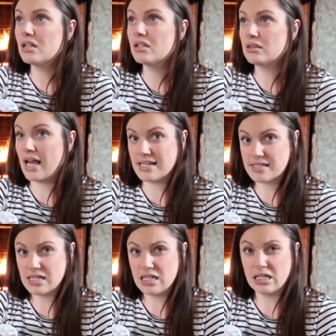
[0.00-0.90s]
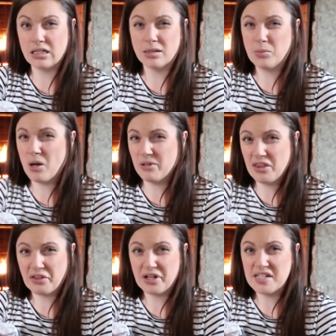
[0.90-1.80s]
lasting
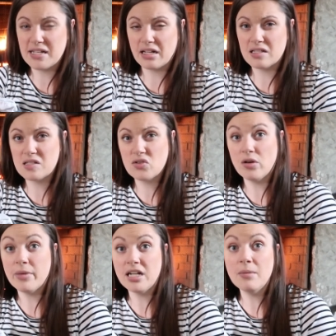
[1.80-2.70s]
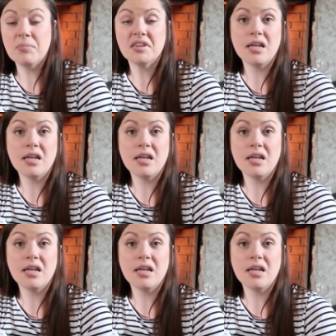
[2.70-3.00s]
probably 30 seconds to a minute, but